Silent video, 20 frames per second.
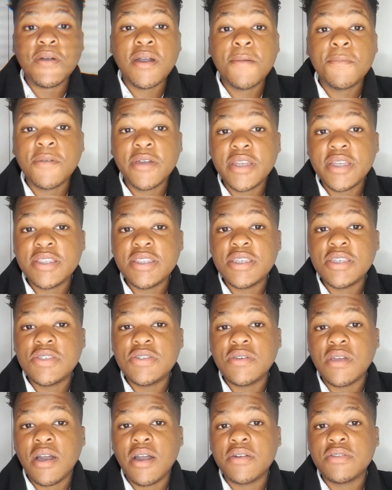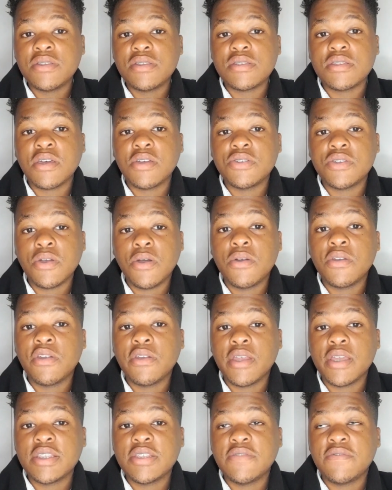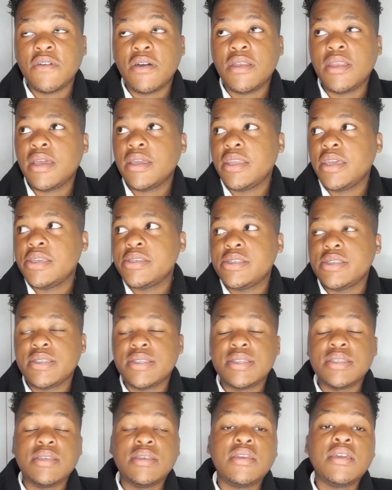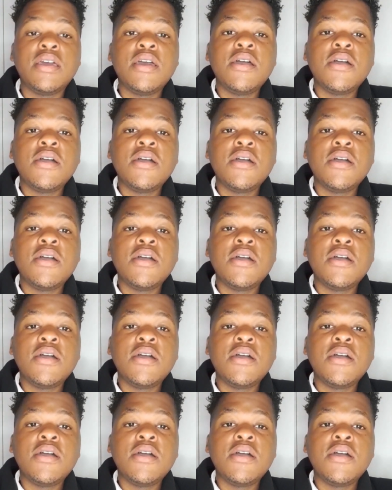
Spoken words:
I'm going to teach you how to start your own creative online agency.